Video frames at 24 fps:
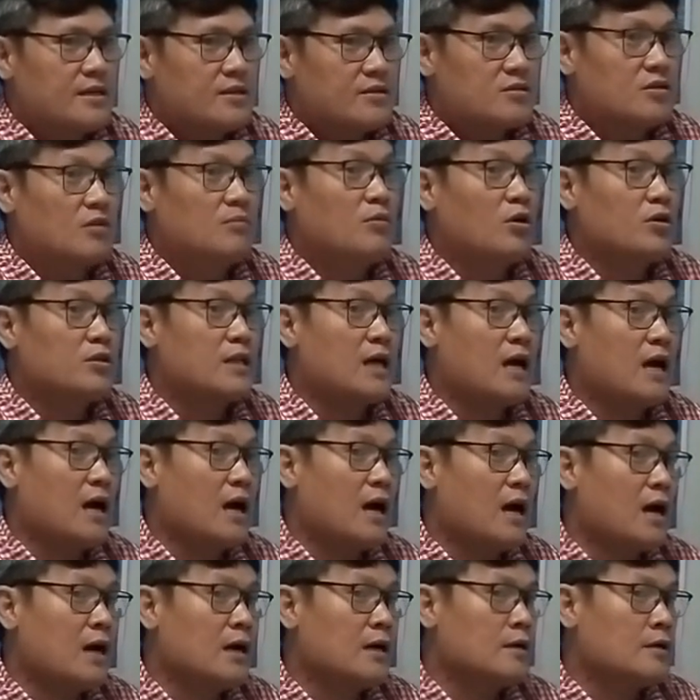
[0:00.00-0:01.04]
So muna
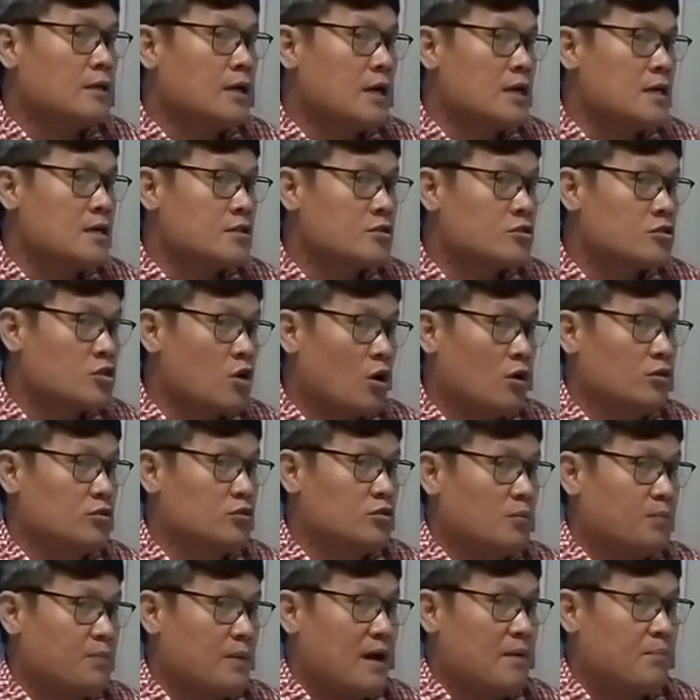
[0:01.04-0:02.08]
ang Talk
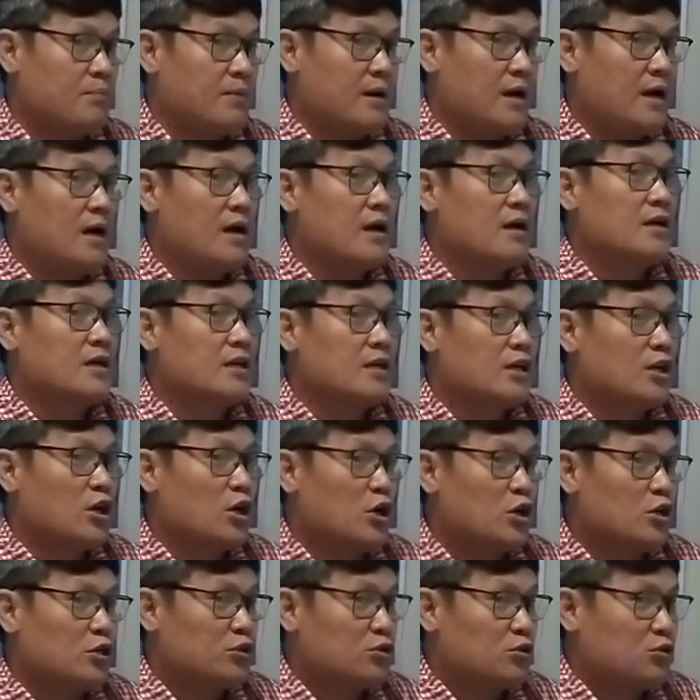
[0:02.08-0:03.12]
to Papa
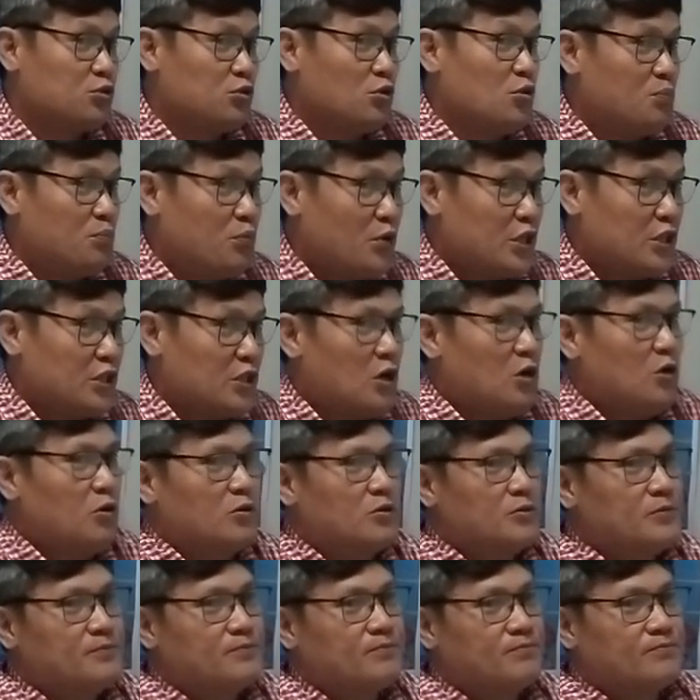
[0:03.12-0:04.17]
2.0.